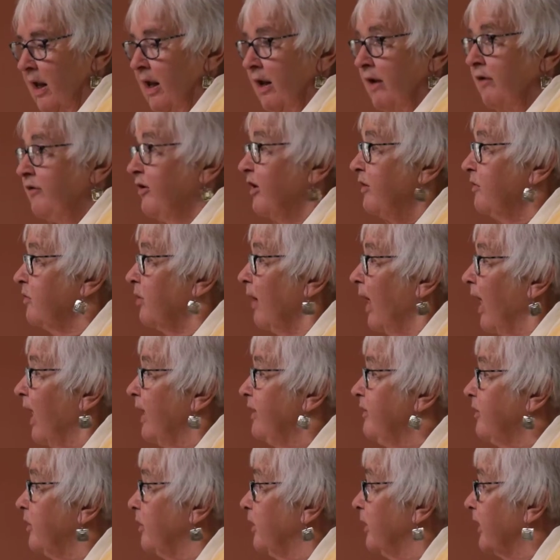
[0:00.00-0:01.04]
She
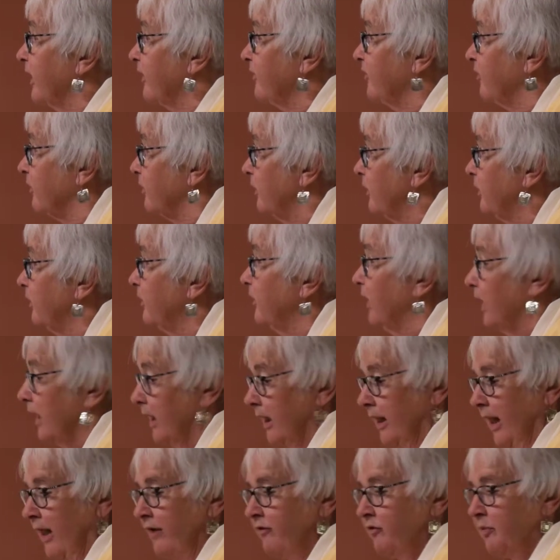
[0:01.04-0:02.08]
tried to exclude
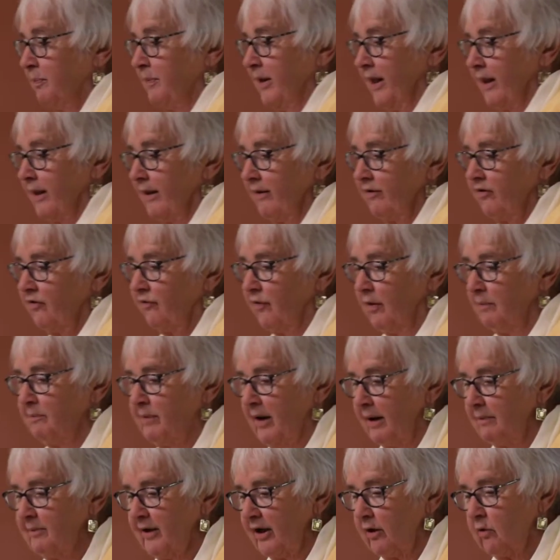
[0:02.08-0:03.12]
lesbians from
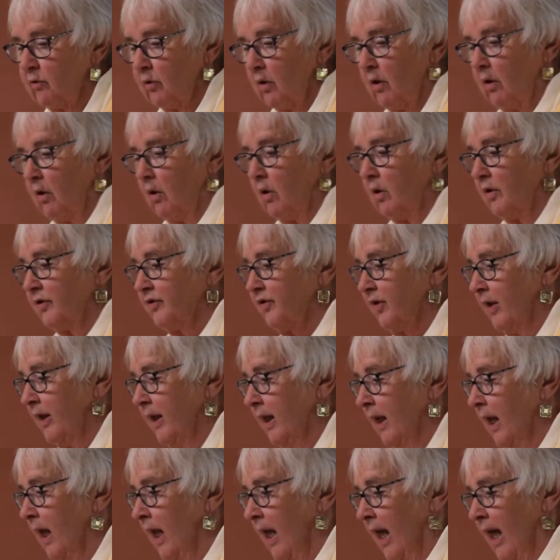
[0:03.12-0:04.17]
public roles
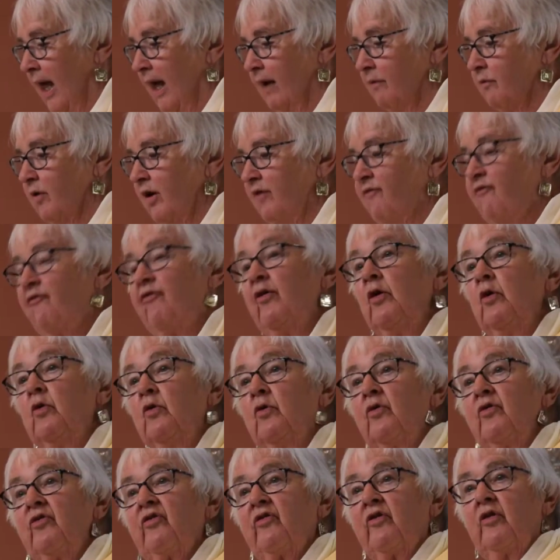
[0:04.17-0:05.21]
and
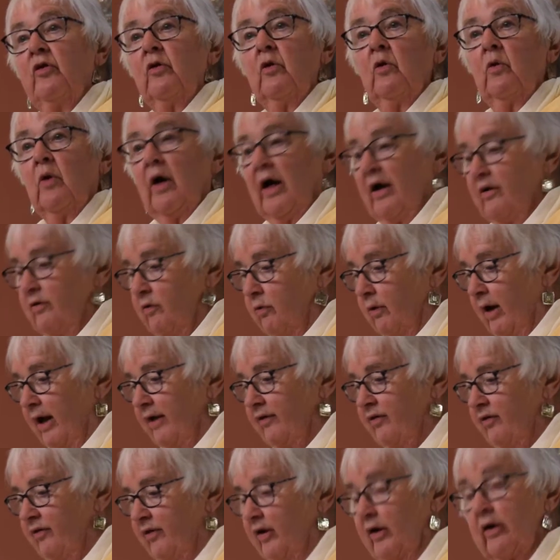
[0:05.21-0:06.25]
refused to
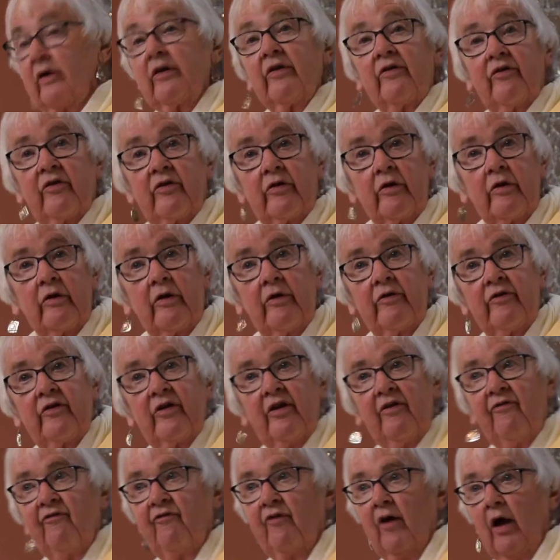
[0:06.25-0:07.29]
address their concerns. She
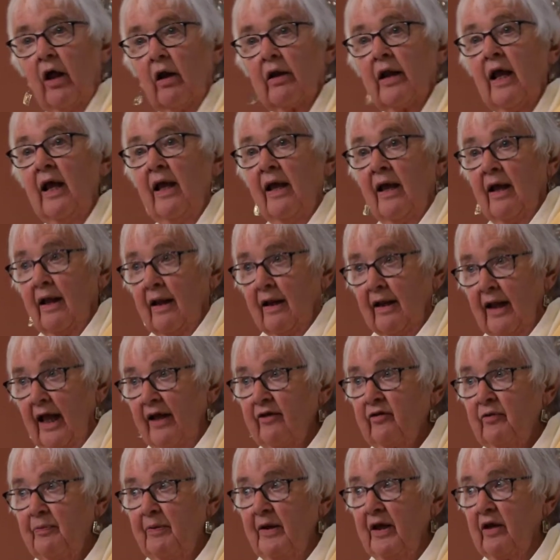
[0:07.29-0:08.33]
felt
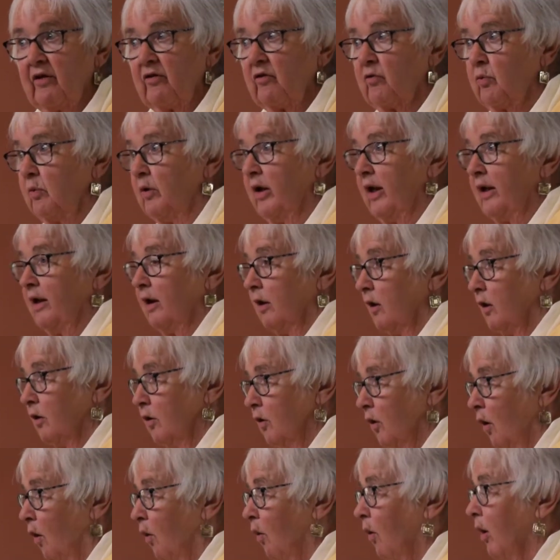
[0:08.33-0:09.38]
lesbians would
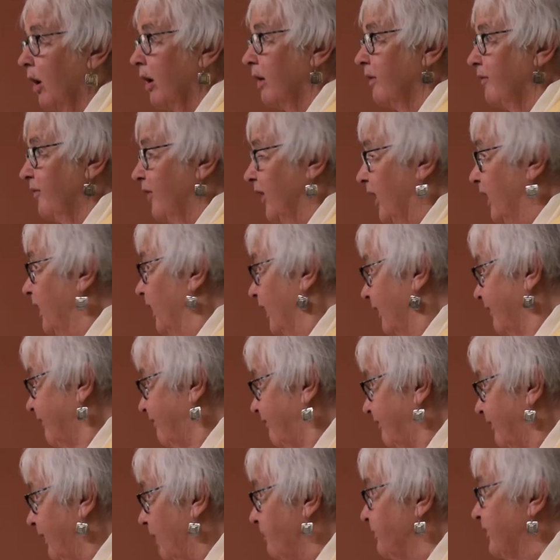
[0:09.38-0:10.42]
lower the
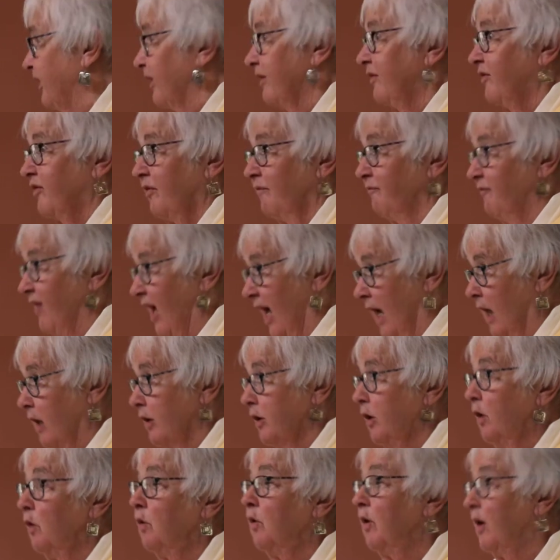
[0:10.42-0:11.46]
acceptance
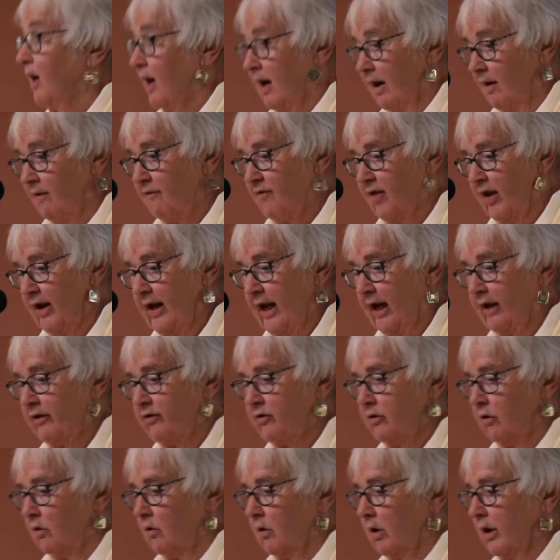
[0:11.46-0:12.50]
value of the
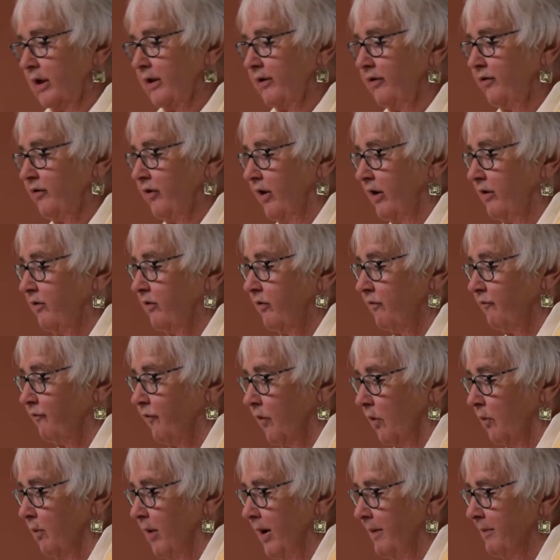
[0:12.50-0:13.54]
National Organization
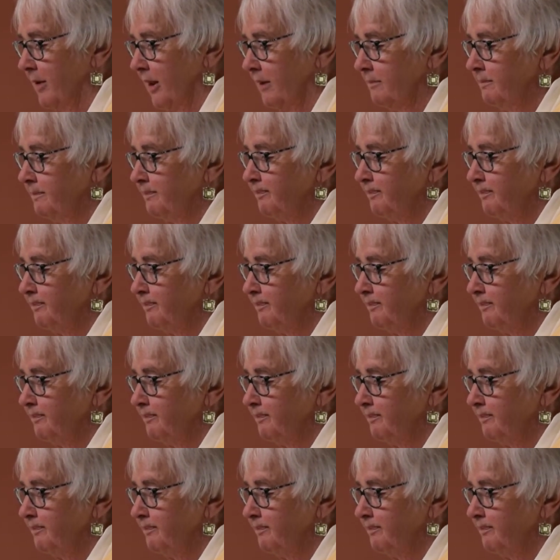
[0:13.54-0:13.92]
for Women.